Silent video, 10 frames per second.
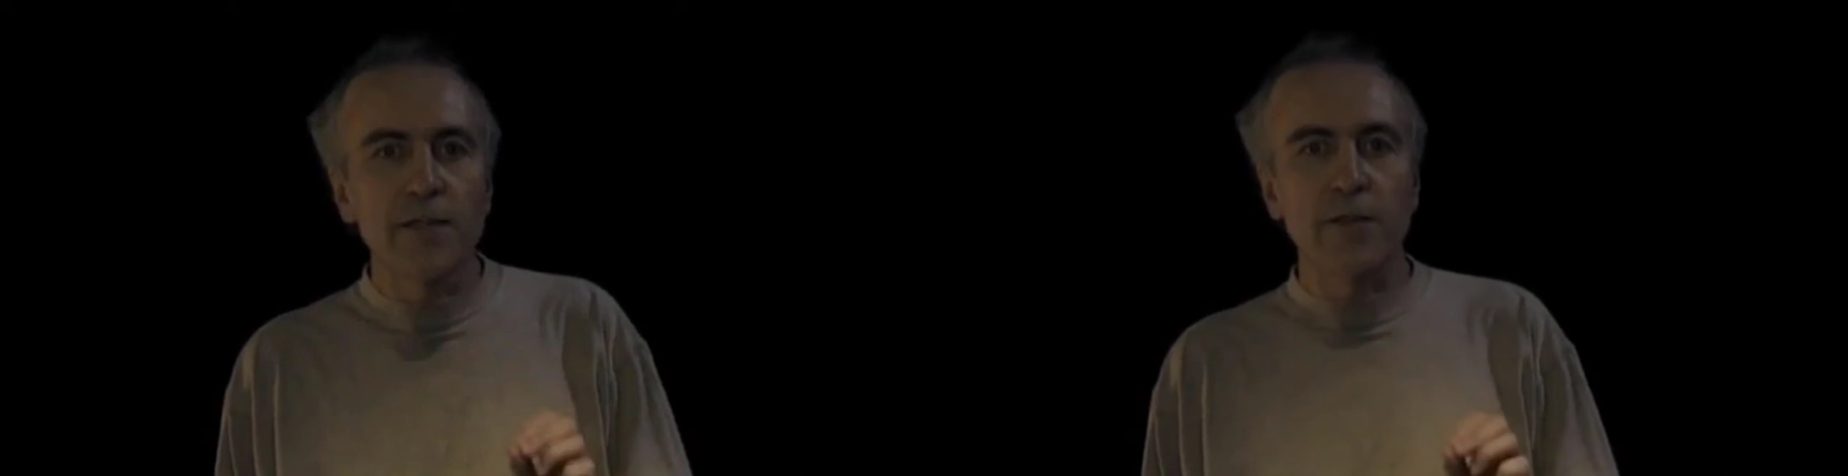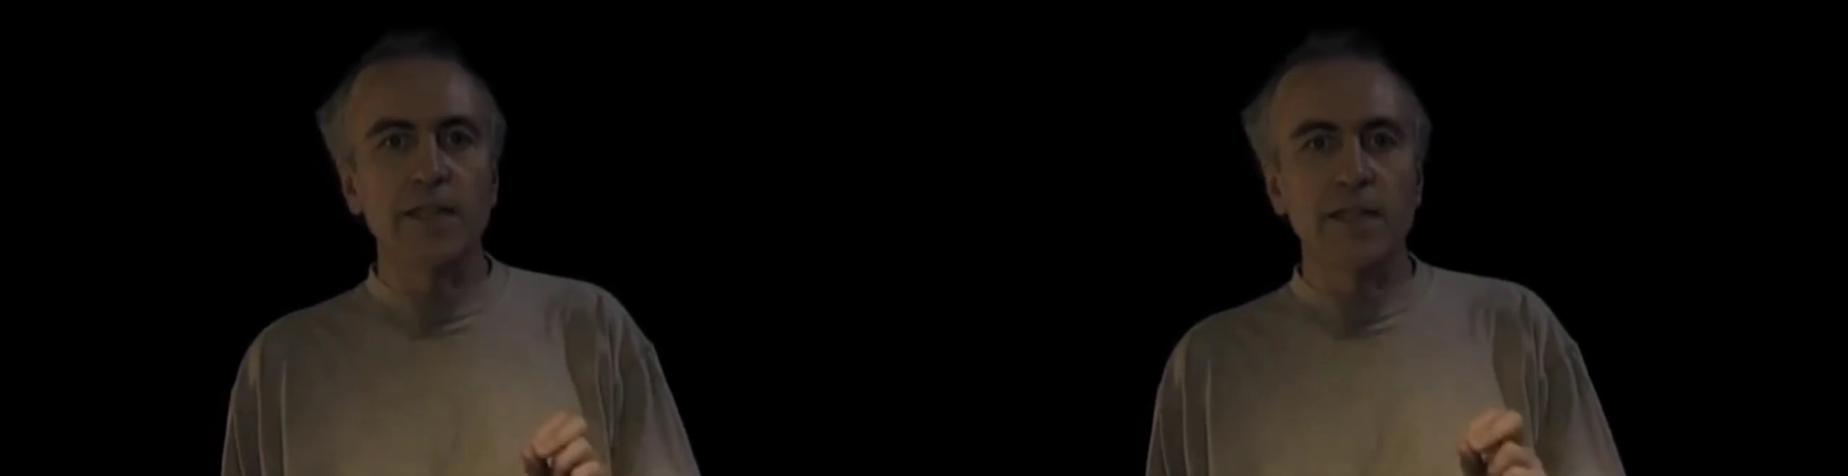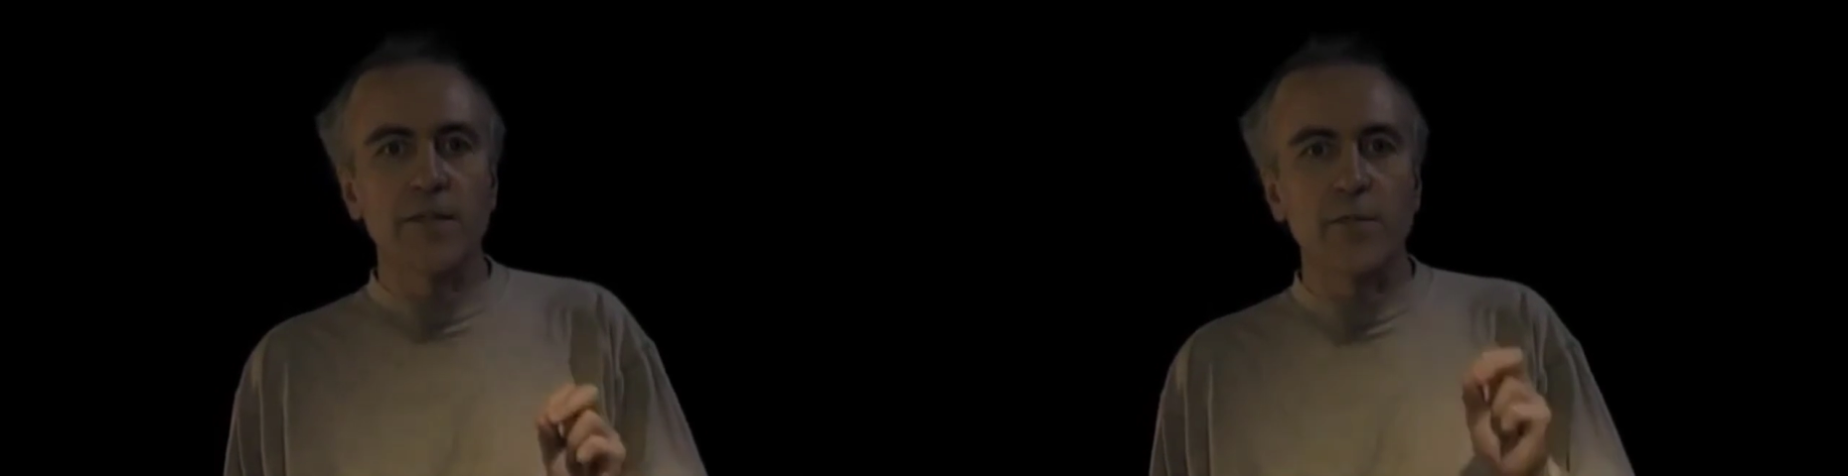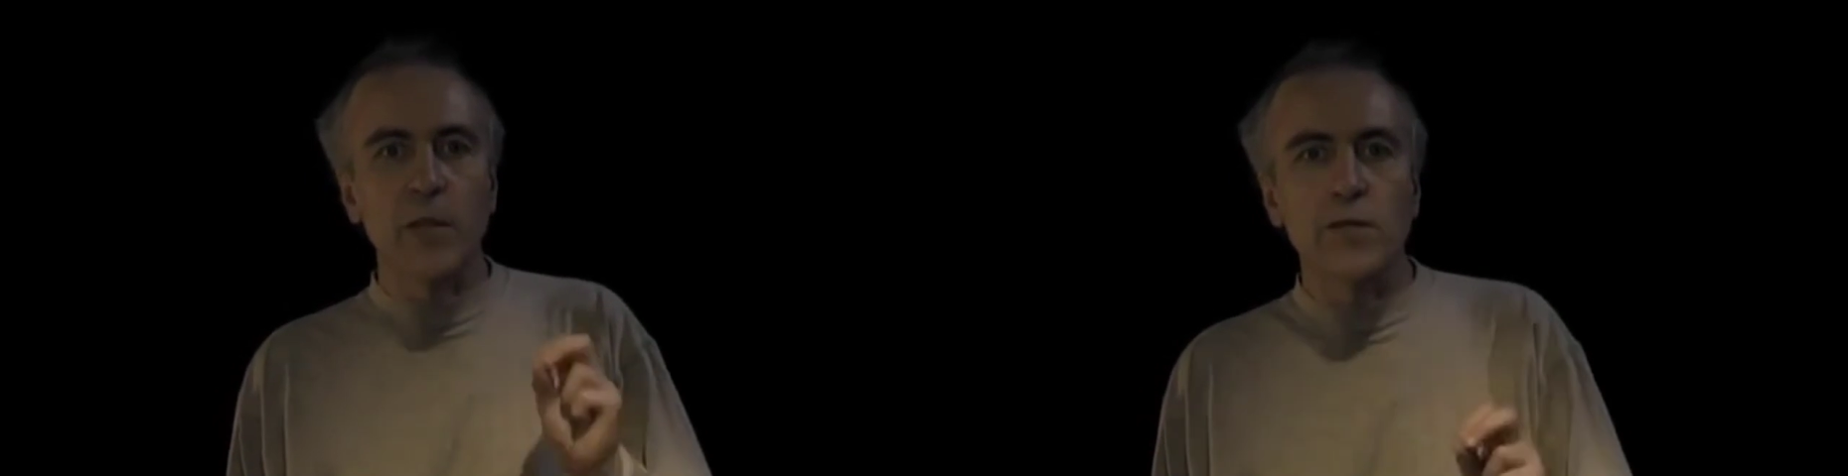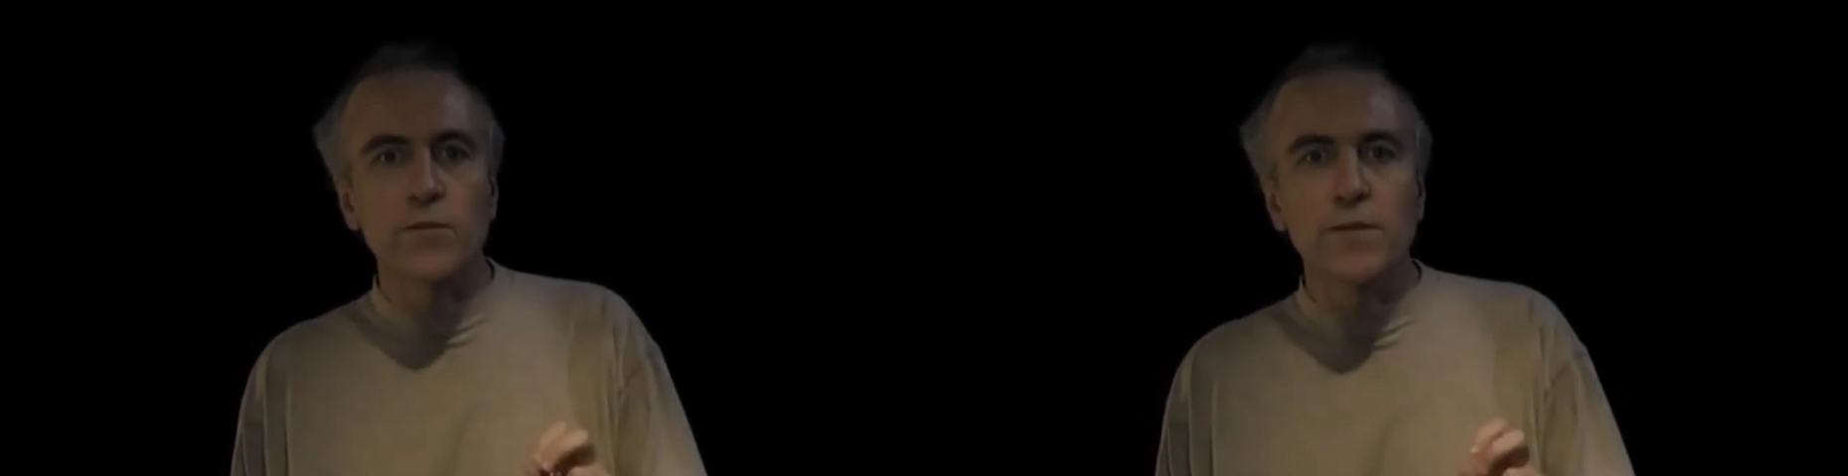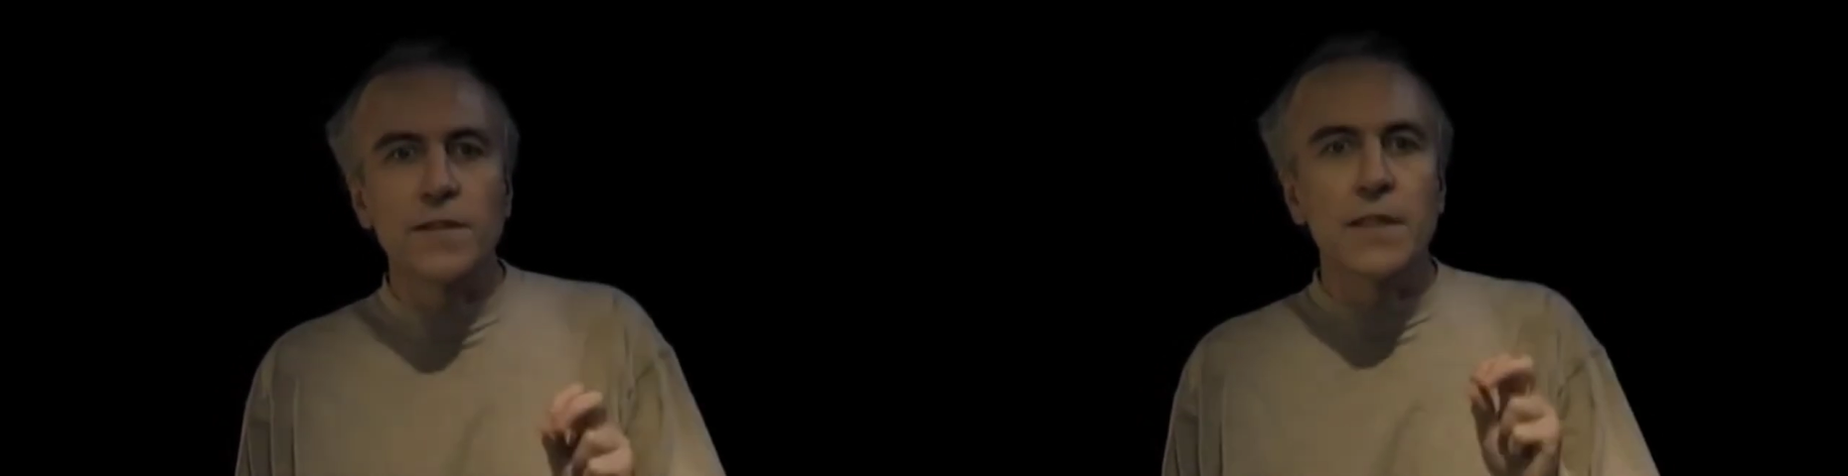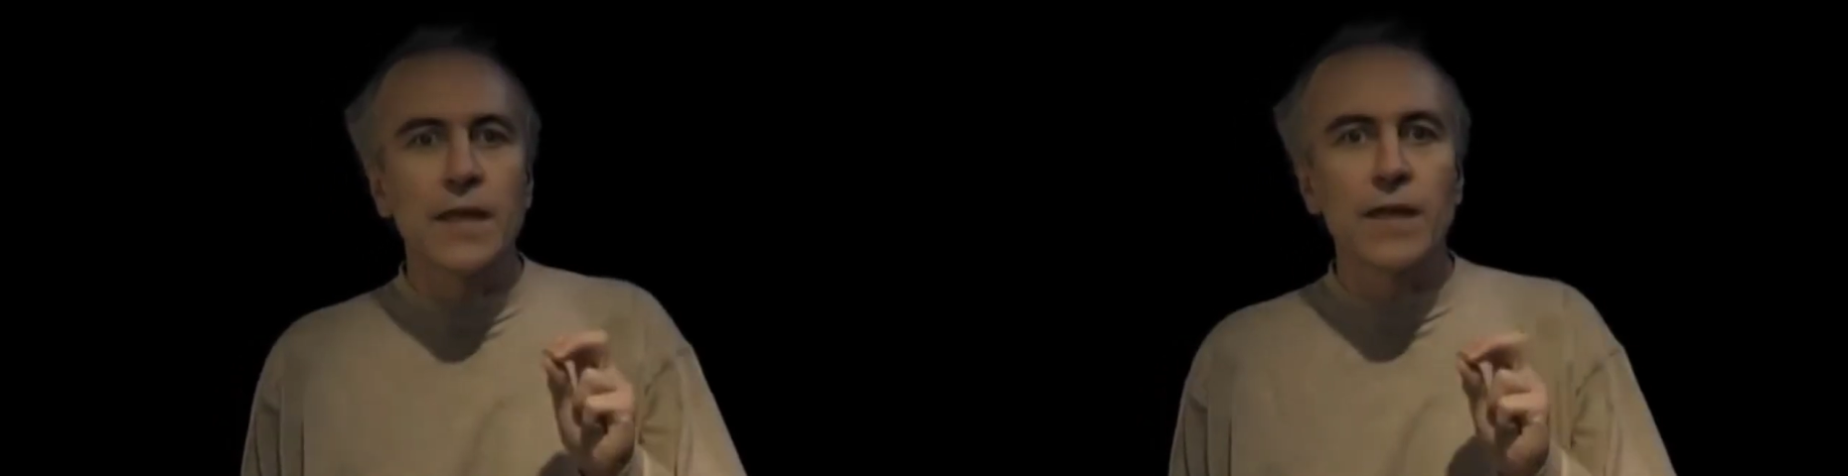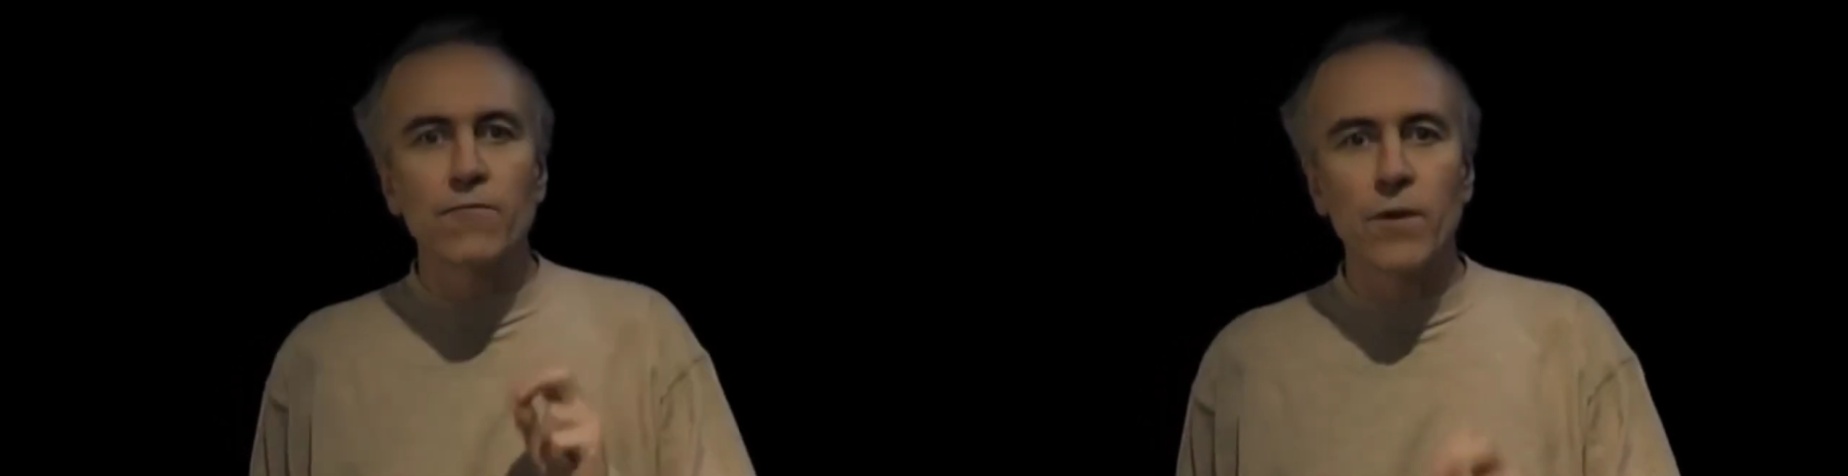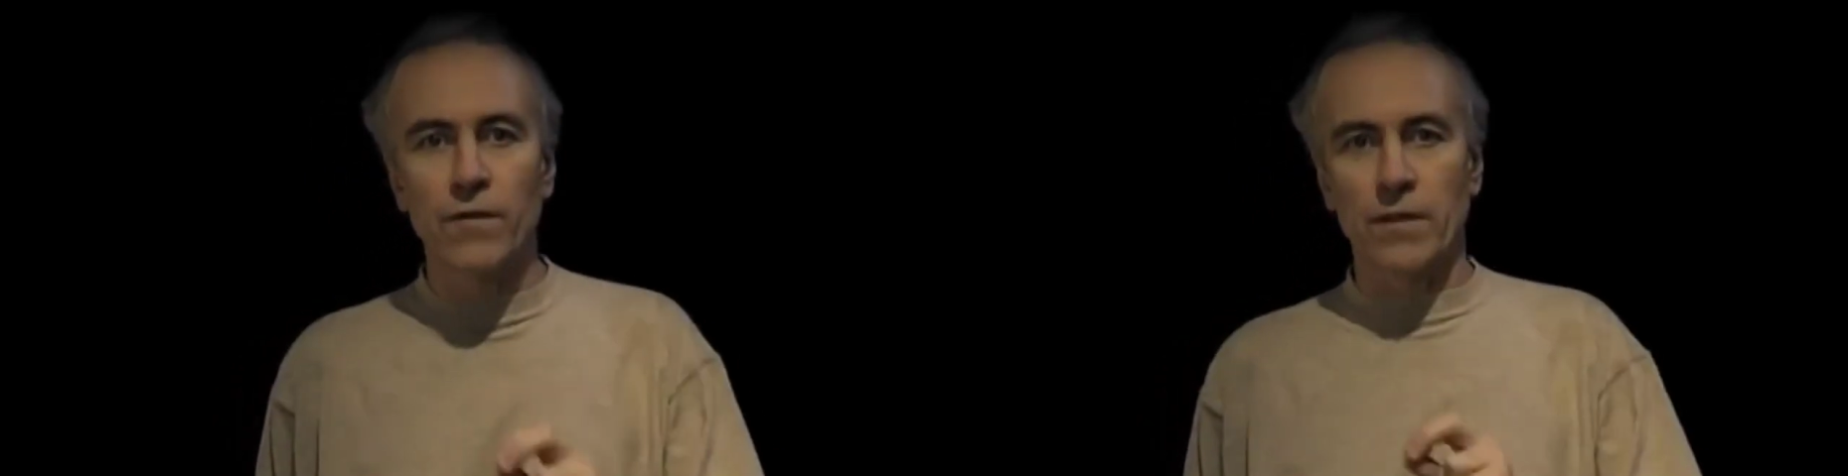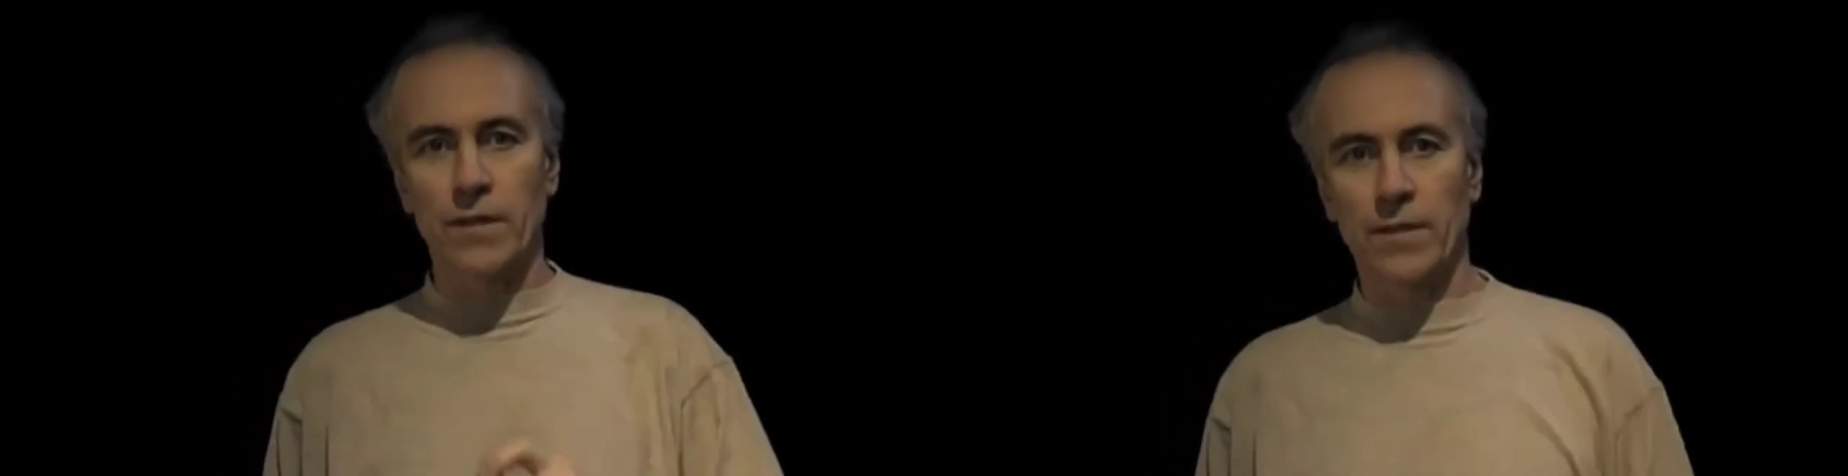traces of pollutants in
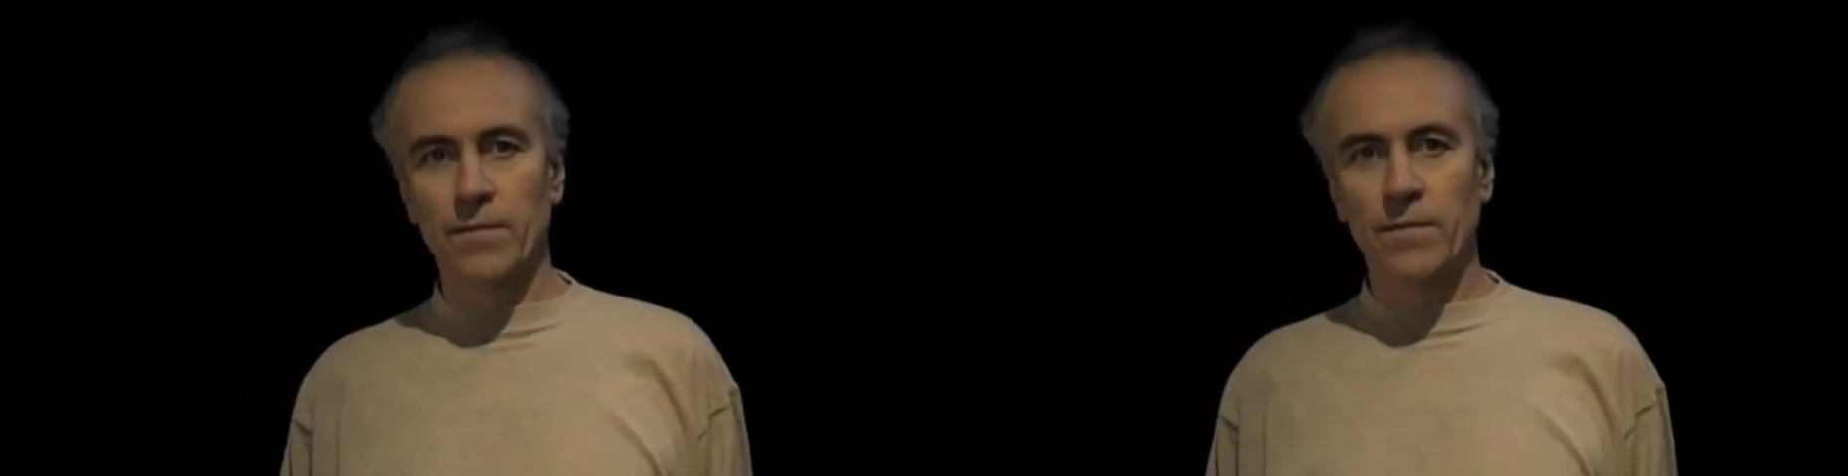rivers.